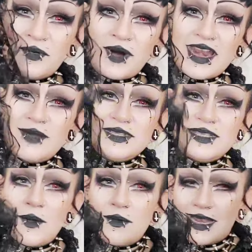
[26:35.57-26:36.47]
and it was
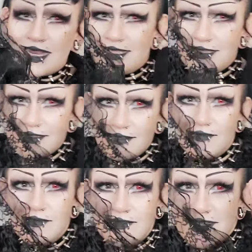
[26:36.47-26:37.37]
only
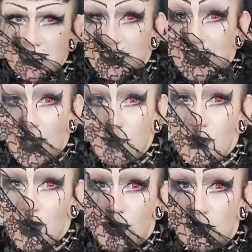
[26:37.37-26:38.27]
that
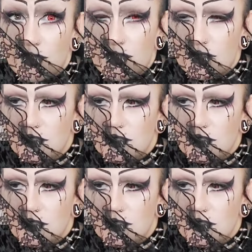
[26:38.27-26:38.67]
much.